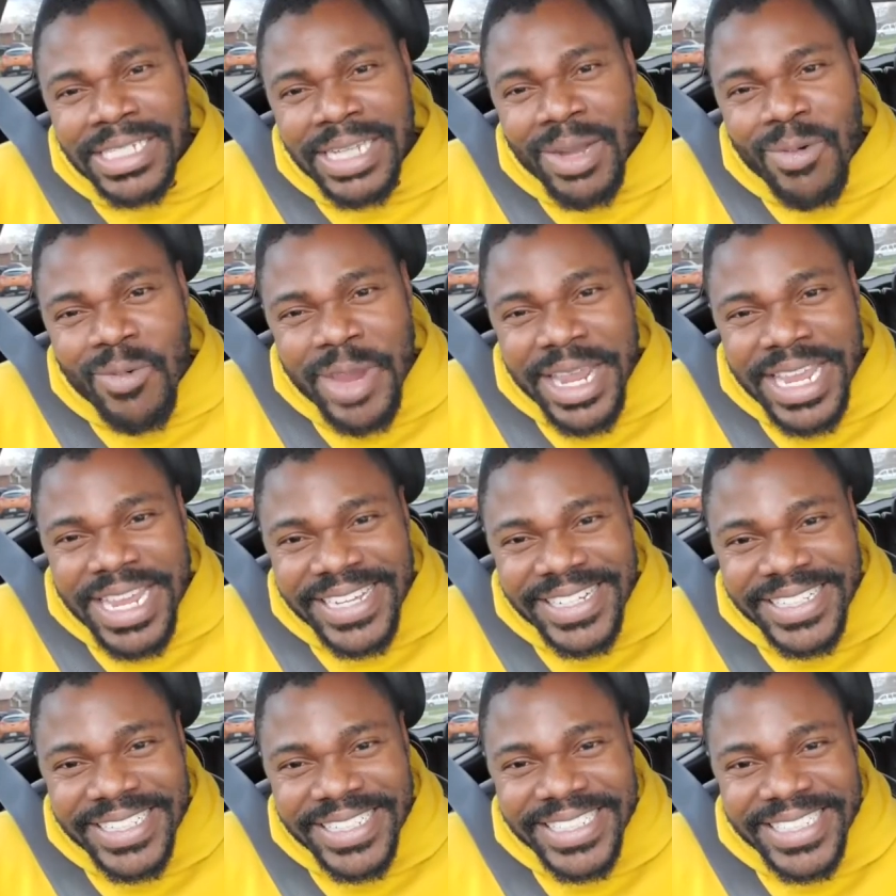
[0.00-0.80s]

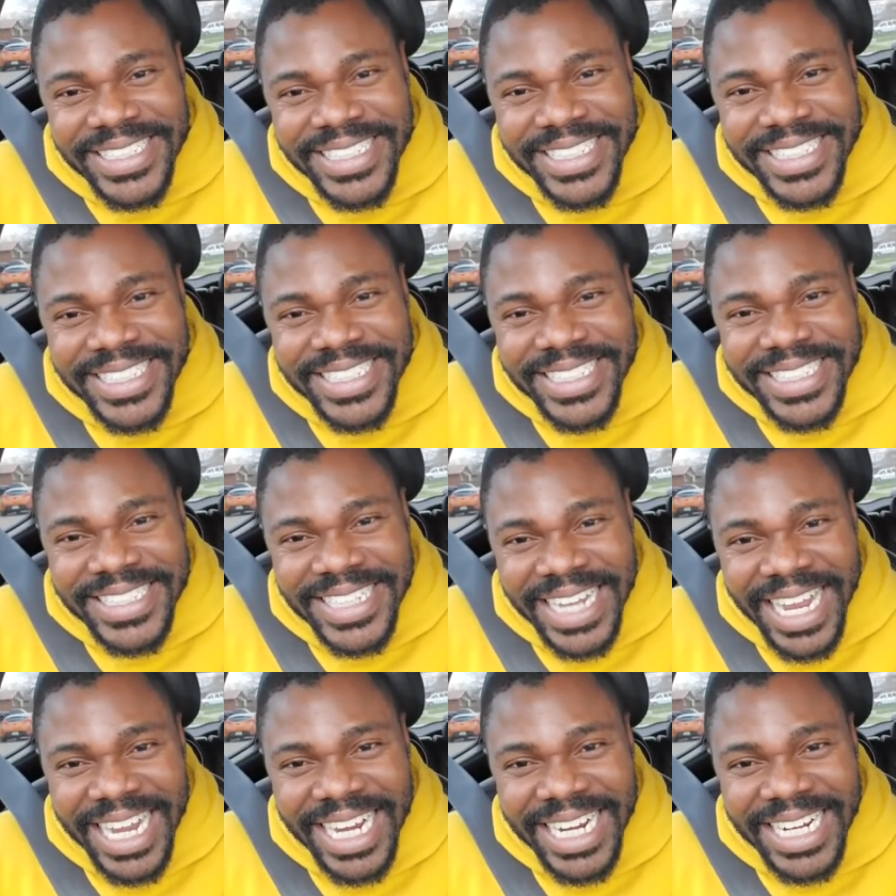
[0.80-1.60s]
Asamoah Gyan,
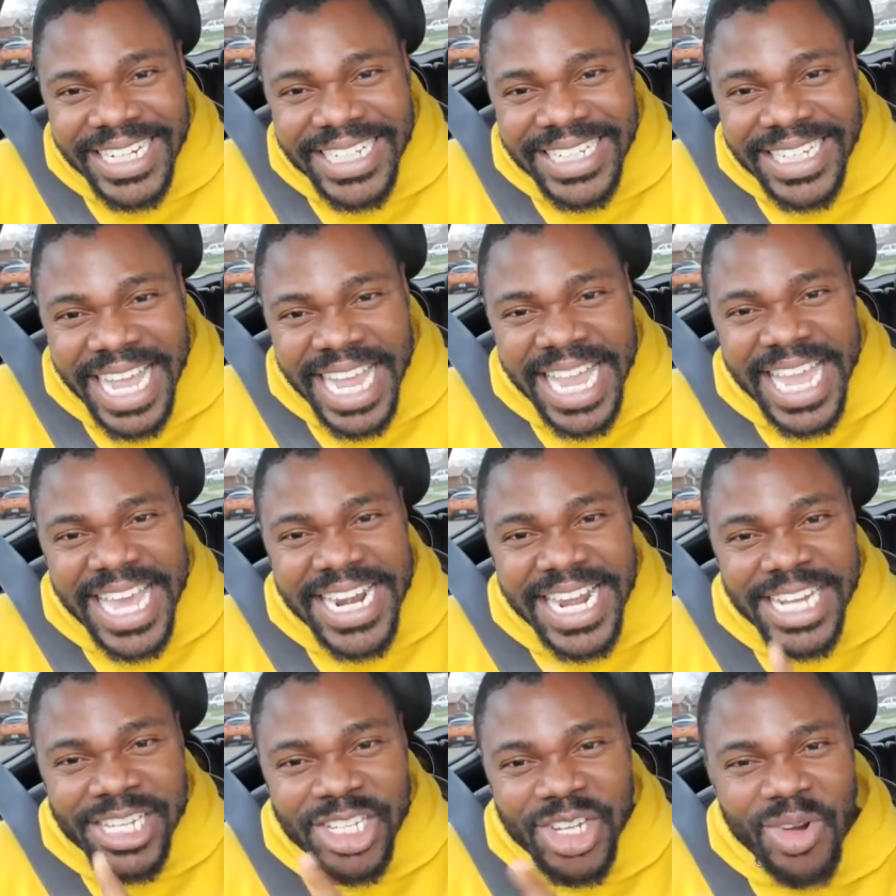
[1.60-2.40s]
$250,000 a
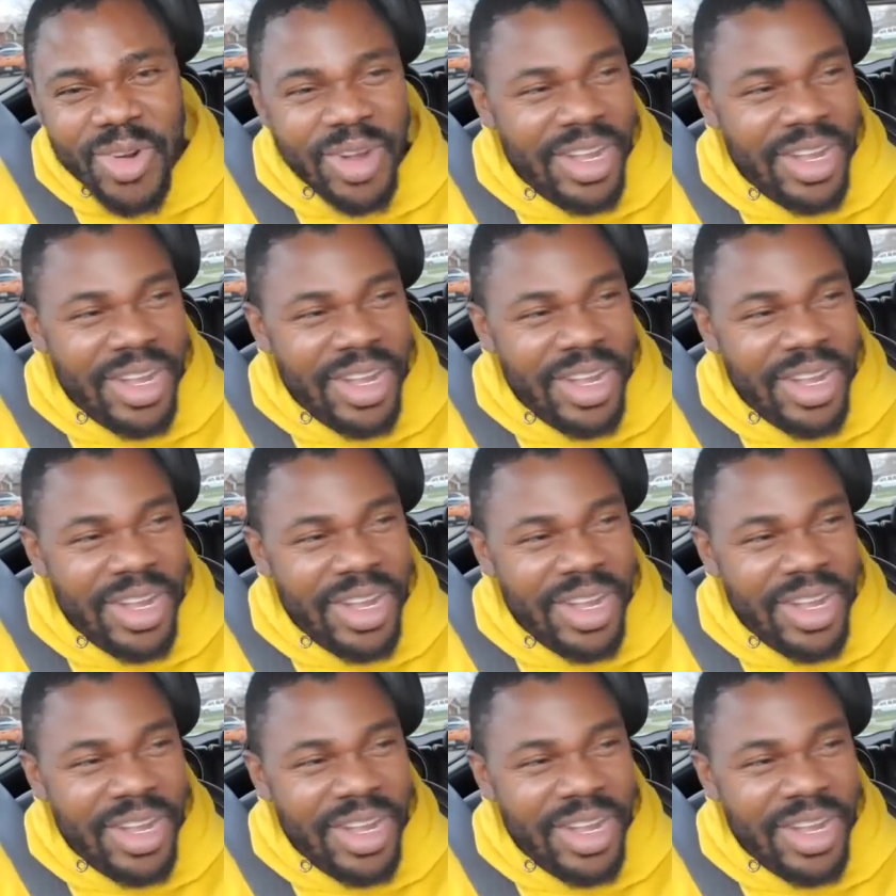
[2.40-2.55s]
week.